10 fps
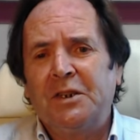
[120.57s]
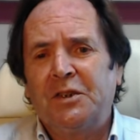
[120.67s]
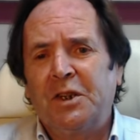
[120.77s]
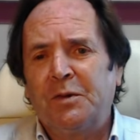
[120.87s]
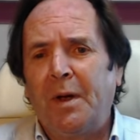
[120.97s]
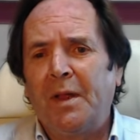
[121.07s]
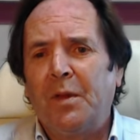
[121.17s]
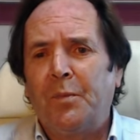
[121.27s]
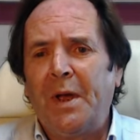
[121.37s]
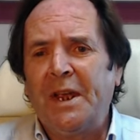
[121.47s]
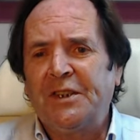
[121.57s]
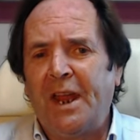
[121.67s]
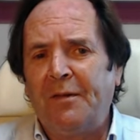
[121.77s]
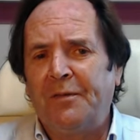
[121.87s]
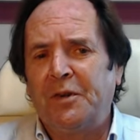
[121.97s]
despite the best
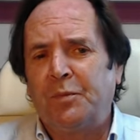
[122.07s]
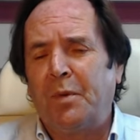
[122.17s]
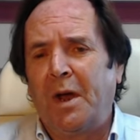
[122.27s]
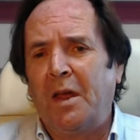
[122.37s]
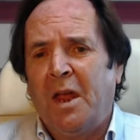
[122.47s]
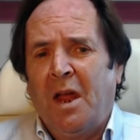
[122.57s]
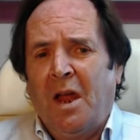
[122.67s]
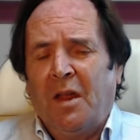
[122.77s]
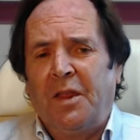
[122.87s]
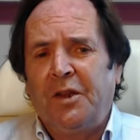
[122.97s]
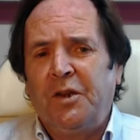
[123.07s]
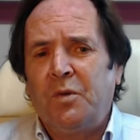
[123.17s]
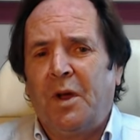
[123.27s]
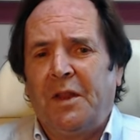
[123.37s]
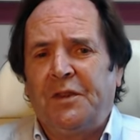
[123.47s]
efforts by the
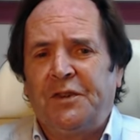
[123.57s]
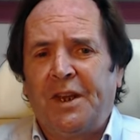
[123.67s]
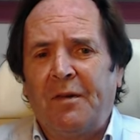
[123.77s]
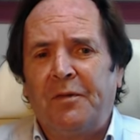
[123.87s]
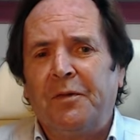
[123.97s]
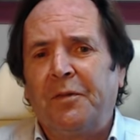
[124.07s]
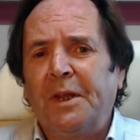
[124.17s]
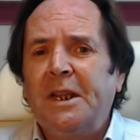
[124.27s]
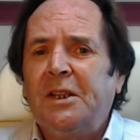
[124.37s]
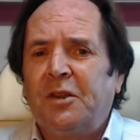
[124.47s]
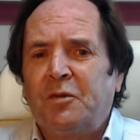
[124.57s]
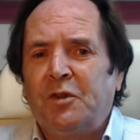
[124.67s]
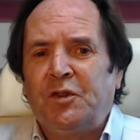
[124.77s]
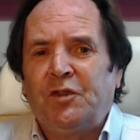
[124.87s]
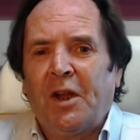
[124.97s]
US 7th Fleet to
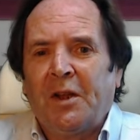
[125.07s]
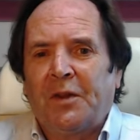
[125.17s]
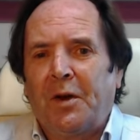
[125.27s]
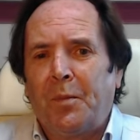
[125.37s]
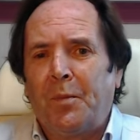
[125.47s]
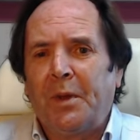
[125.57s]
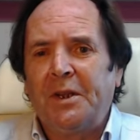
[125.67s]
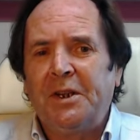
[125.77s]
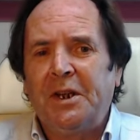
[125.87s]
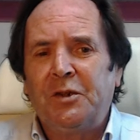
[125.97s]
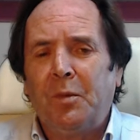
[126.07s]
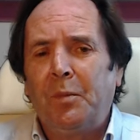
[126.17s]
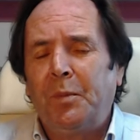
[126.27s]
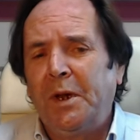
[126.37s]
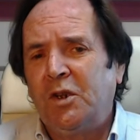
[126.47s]
restrict their ability to
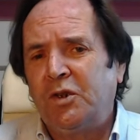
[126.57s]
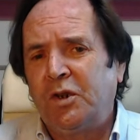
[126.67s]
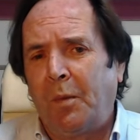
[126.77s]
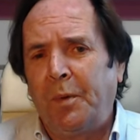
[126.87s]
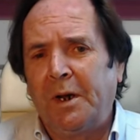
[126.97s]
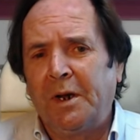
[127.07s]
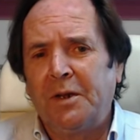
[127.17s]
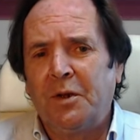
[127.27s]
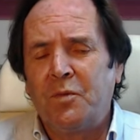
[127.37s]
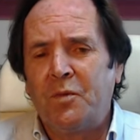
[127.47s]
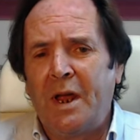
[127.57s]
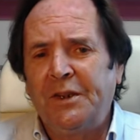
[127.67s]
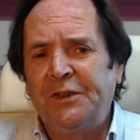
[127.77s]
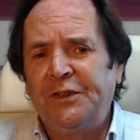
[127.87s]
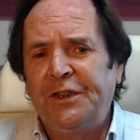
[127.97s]
impede shipping in the
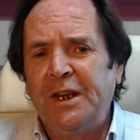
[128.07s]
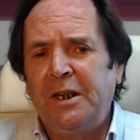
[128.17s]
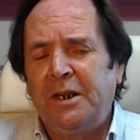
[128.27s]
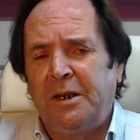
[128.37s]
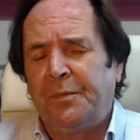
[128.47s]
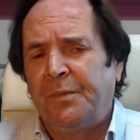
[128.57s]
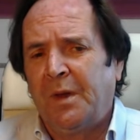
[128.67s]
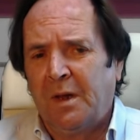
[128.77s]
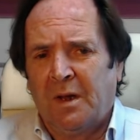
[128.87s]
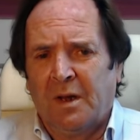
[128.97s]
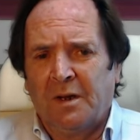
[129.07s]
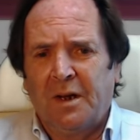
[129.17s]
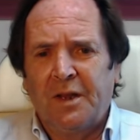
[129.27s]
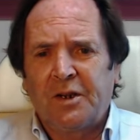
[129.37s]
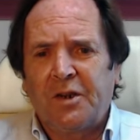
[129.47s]
Red Sea.
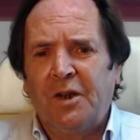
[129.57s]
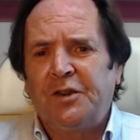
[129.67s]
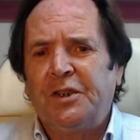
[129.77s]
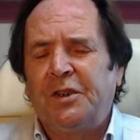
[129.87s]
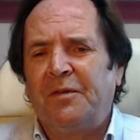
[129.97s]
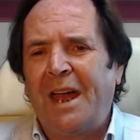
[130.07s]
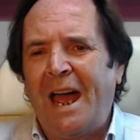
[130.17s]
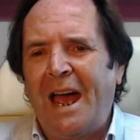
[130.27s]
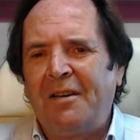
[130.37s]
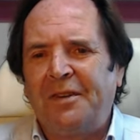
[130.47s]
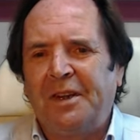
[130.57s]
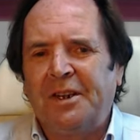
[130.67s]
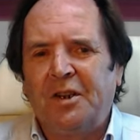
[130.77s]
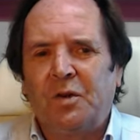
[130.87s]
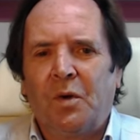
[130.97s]
Now, the countries of the
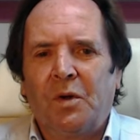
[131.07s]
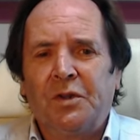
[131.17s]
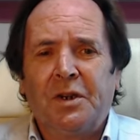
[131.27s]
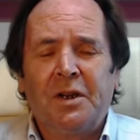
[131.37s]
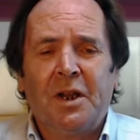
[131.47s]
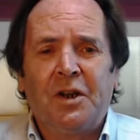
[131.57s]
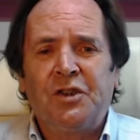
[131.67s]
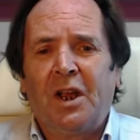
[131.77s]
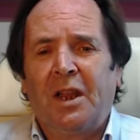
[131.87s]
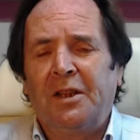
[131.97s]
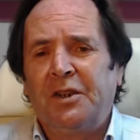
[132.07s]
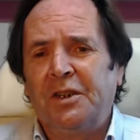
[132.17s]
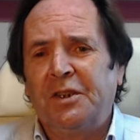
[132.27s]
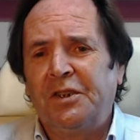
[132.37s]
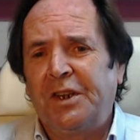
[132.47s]
African continent are
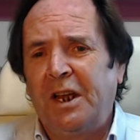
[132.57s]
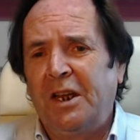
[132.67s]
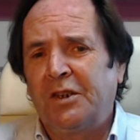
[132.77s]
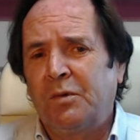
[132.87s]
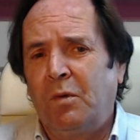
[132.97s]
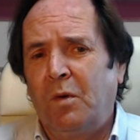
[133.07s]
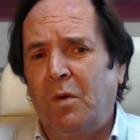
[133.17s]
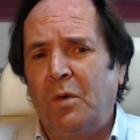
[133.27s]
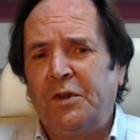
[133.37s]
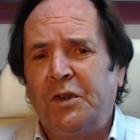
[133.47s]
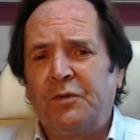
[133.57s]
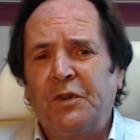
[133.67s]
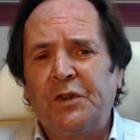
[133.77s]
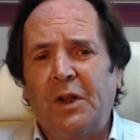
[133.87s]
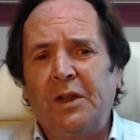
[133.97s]
challenging the status quo, which has
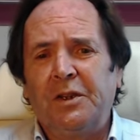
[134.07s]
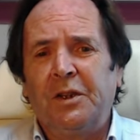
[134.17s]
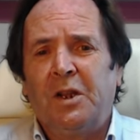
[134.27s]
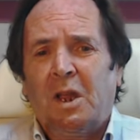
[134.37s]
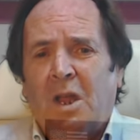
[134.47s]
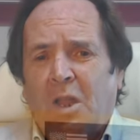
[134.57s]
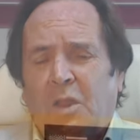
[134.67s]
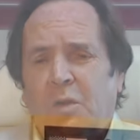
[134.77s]
resulted in the